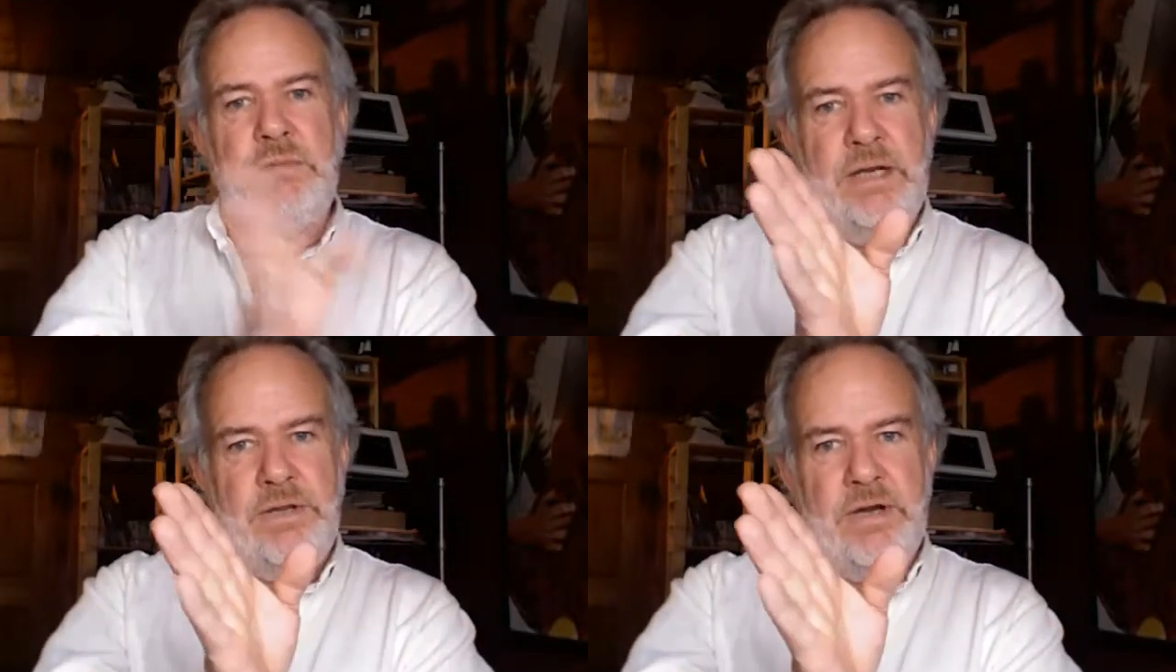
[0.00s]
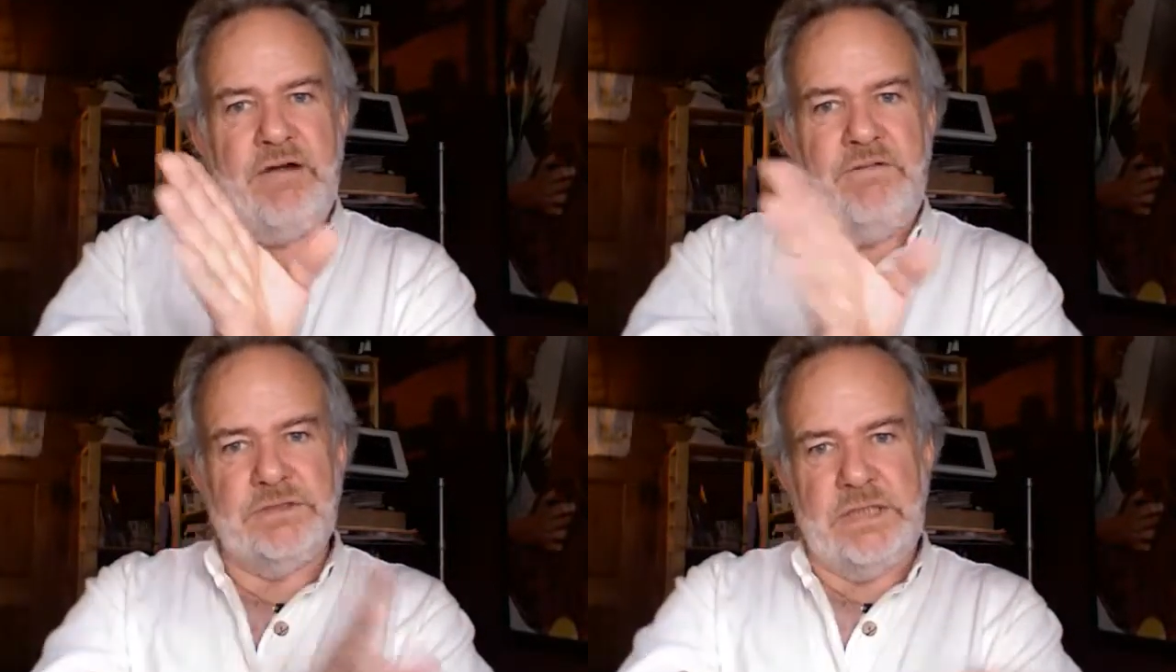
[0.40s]
out of the
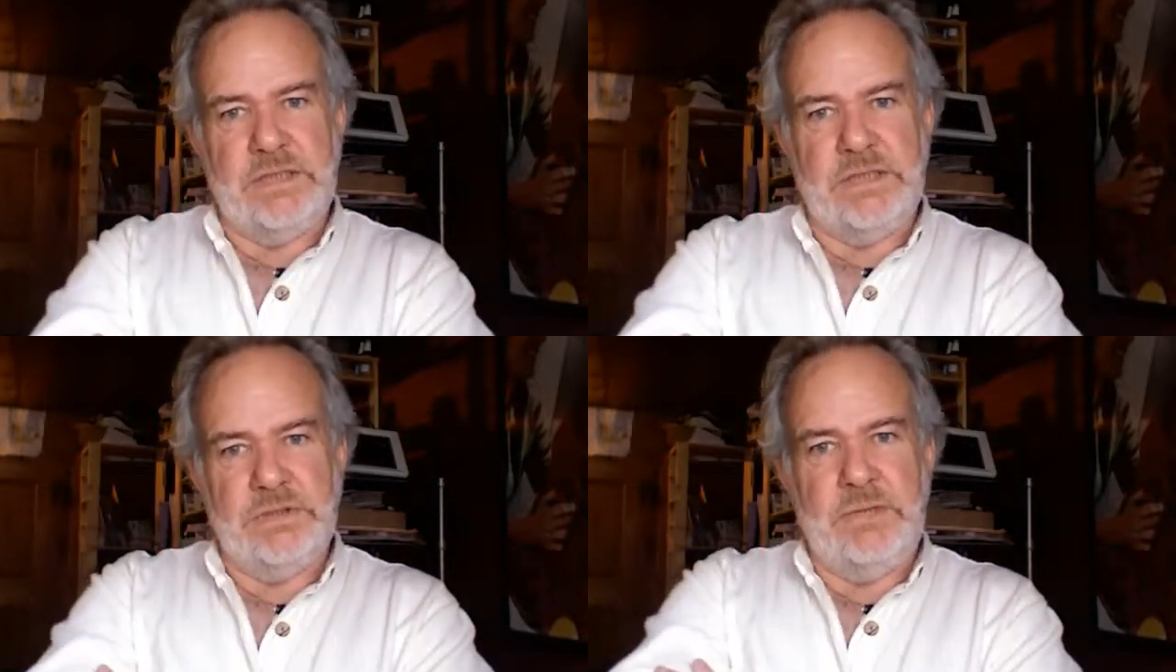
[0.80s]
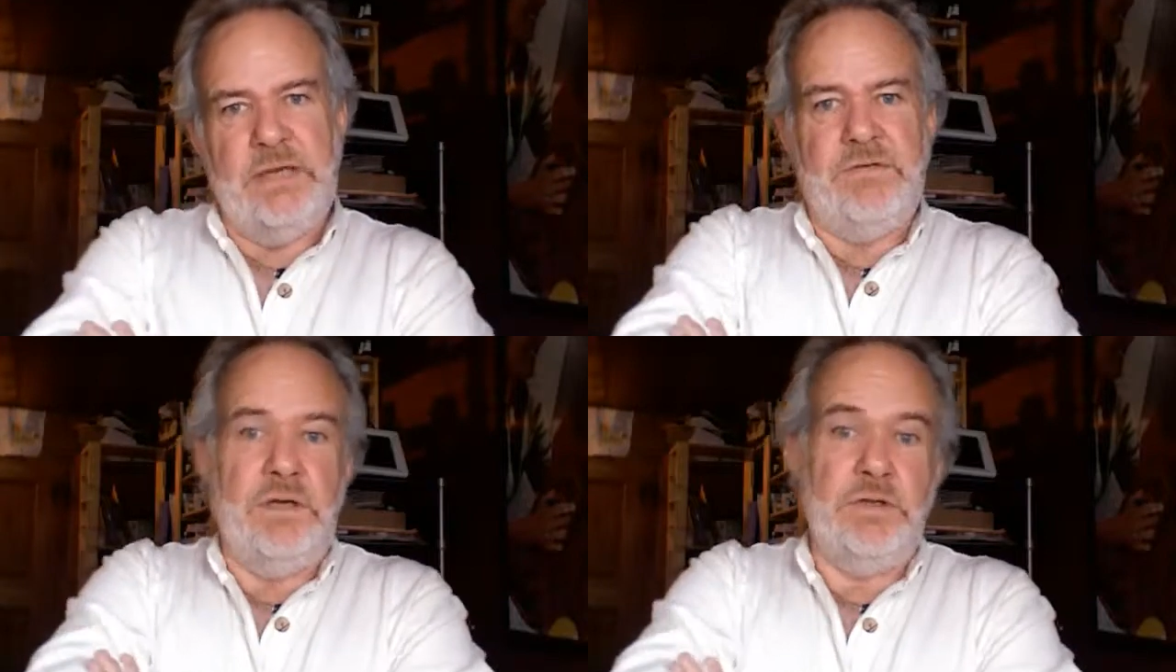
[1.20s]
office, and I turned to my
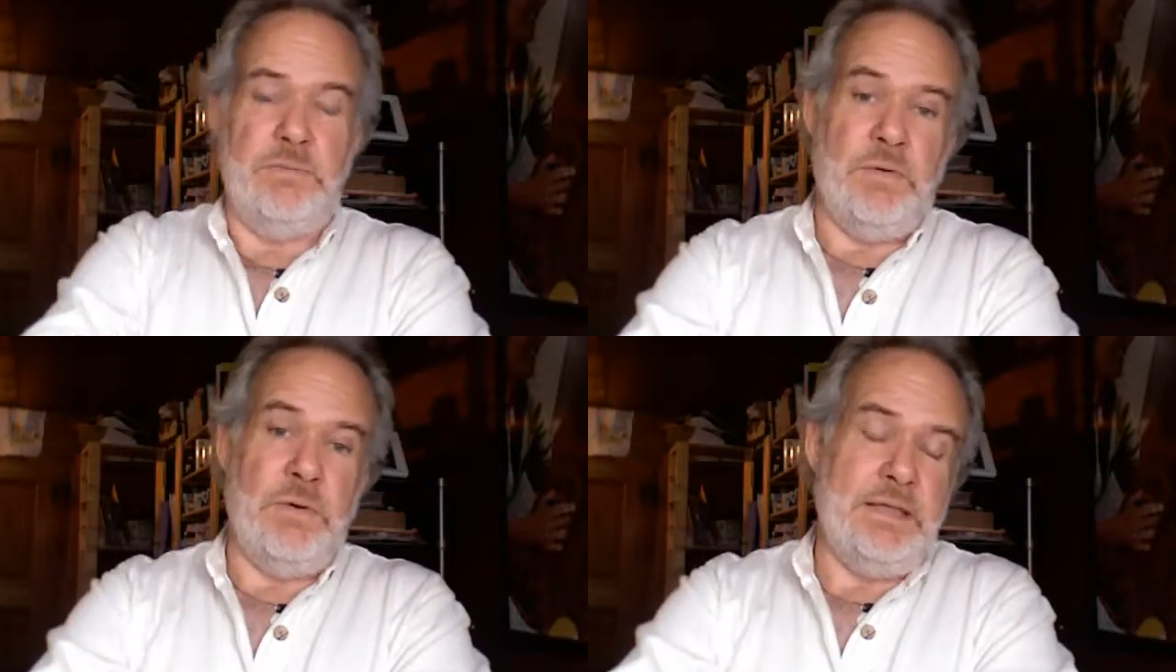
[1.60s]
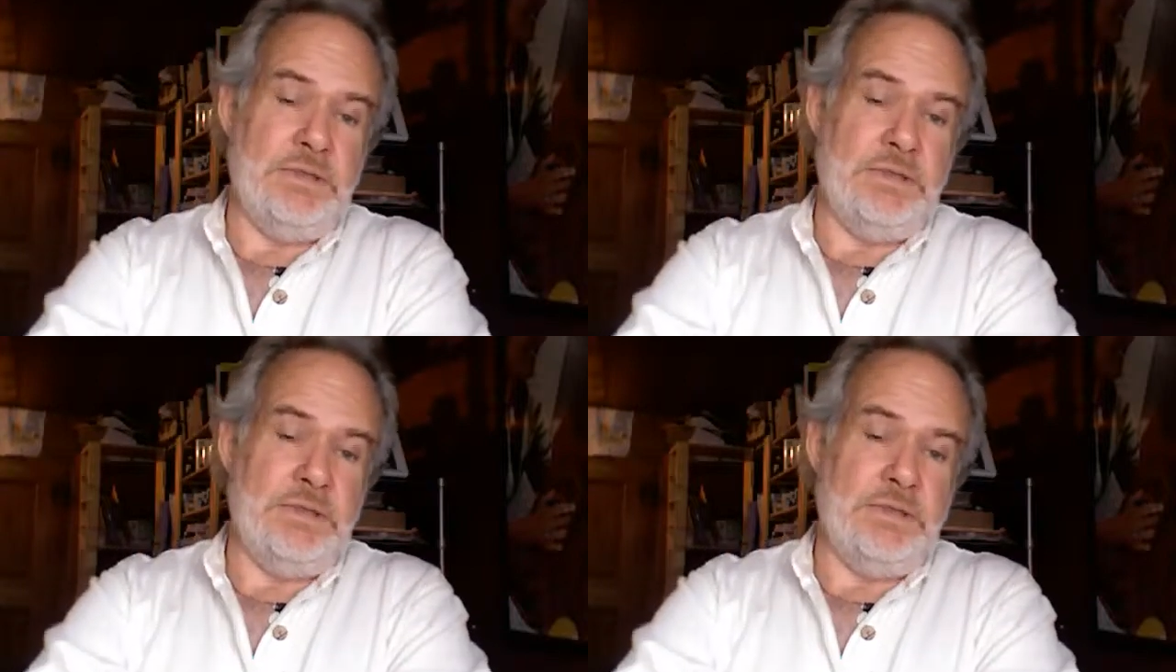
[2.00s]
left and looked to my right,